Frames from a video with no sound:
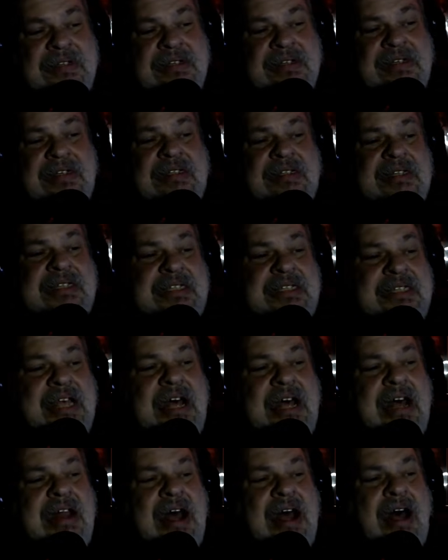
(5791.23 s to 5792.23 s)
the
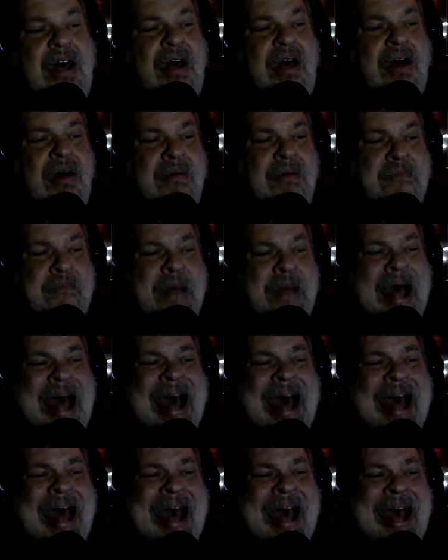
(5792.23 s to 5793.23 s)
sun on
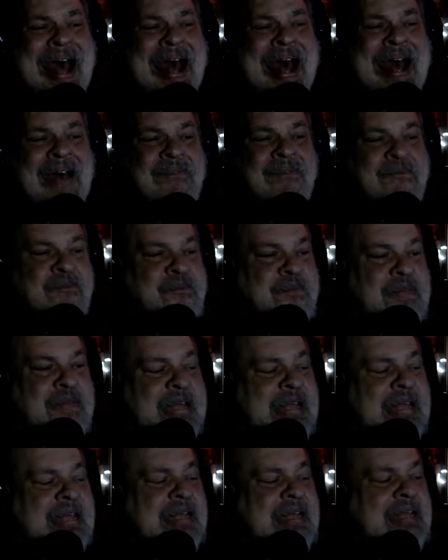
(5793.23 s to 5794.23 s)
my
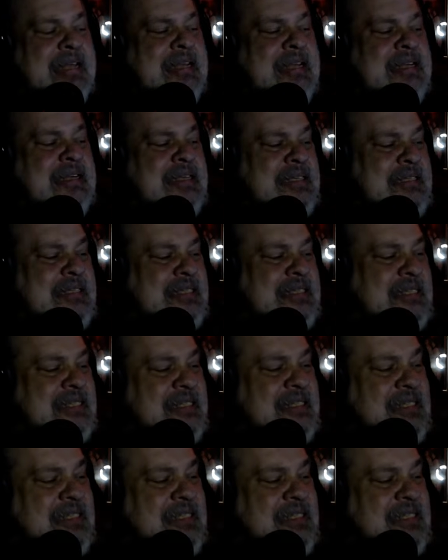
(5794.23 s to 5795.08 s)
face